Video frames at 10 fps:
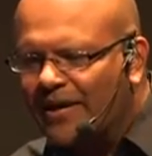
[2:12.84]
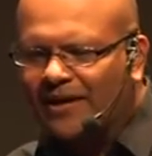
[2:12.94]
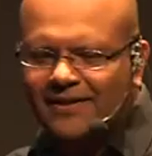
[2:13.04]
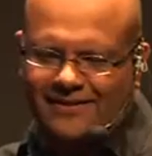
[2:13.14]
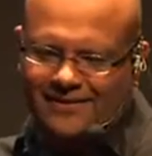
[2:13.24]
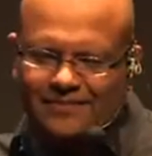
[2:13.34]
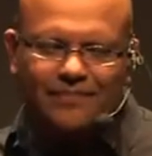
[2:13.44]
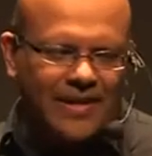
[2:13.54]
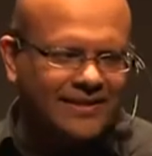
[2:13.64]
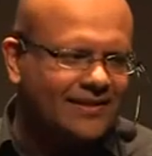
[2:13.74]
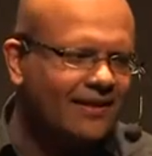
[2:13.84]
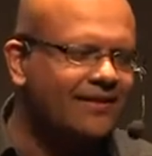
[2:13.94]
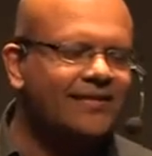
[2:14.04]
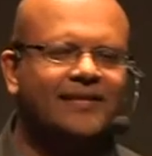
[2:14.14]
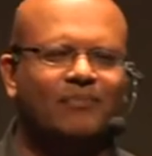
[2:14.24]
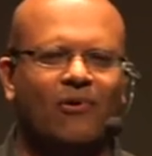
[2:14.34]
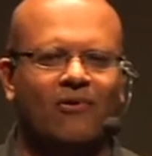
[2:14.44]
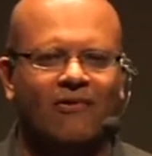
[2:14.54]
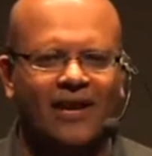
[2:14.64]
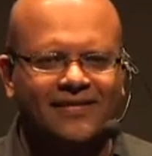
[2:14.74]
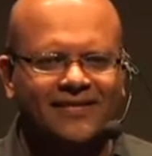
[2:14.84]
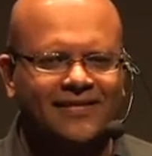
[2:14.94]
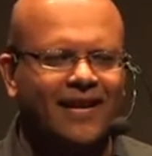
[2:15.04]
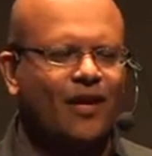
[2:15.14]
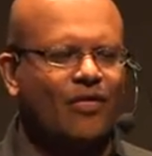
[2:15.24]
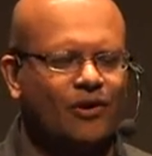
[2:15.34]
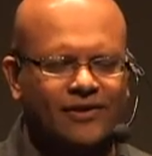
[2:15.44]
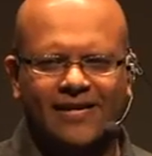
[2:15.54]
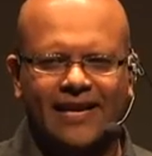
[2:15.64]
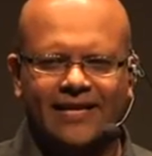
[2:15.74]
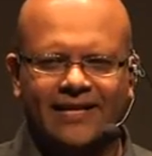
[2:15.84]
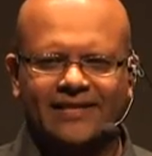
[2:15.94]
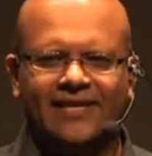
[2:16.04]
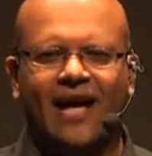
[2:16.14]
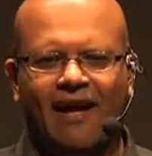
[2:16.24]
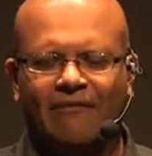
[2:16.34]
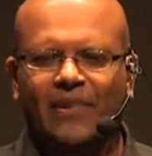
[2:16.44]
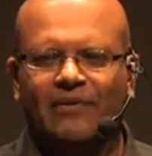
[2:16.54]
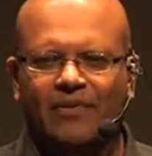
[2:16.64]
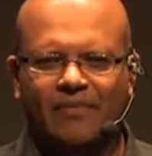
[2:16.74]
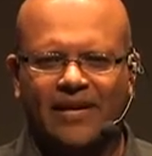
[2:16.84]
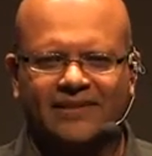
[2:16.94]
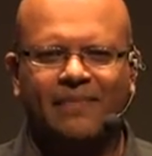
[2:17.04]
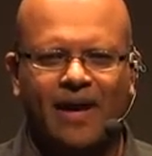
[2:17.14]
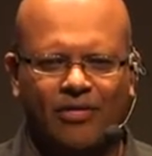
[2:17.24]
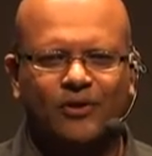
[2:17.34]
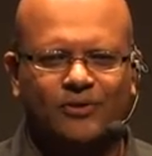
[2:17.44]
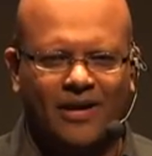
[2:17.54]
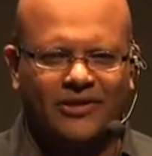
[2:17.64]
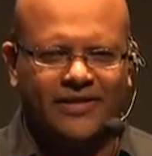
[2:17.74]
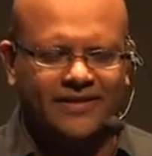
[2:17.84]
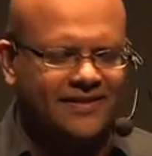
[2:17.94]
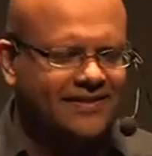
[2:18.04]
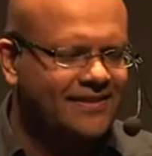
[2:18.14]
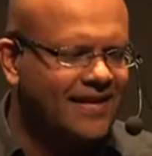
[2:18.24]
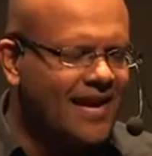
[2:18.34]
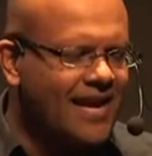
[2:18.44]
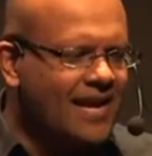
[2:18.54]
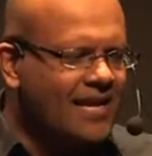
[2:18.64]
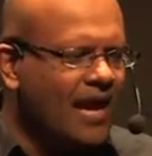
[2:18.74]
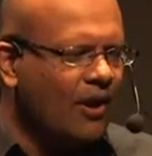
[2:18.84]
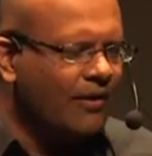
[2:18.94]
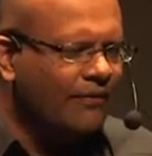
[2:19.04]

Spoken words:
because basically this is progress, those ladies have been replaced by those machines. Now,